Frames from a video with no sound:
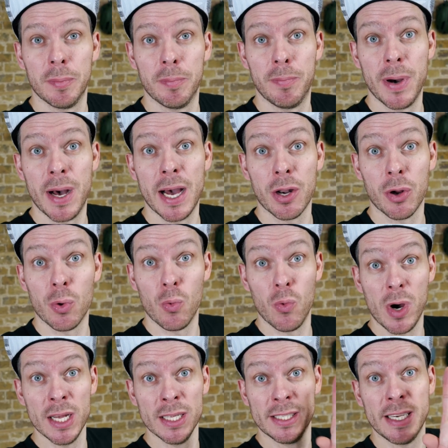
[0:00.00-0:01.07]
But on
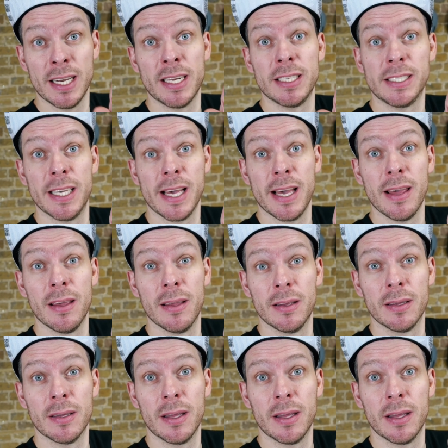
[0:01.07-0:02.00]
one sunny day,